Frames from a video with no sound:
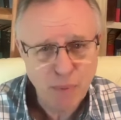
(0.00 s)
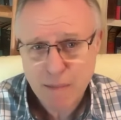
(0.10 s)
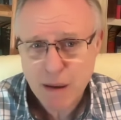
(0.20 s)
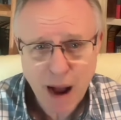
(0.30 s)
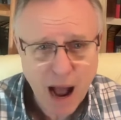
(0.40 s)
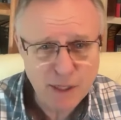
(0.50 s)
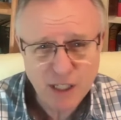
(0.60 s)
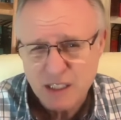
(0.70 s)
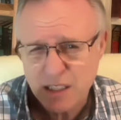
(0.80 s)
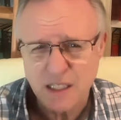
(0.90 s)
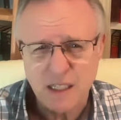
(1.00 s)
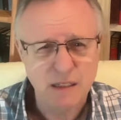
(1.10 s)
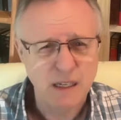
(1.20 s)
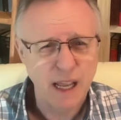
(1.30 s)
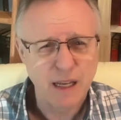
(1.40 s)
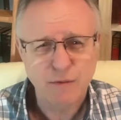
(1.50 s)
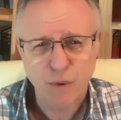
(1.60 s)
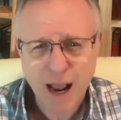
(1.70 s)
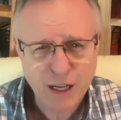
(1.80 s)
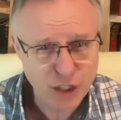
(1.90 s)
baby mamas and
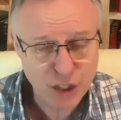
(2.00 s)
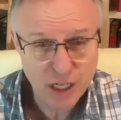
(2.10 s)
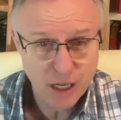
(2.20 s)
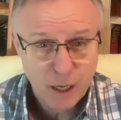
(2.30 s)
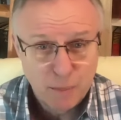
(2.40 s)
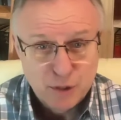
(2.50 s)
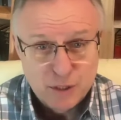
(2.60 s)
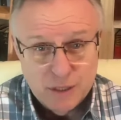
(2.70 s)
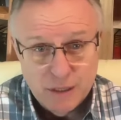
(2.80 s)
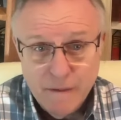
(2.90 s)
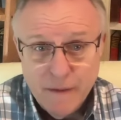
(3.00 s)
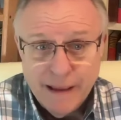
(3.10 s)
rocket ships and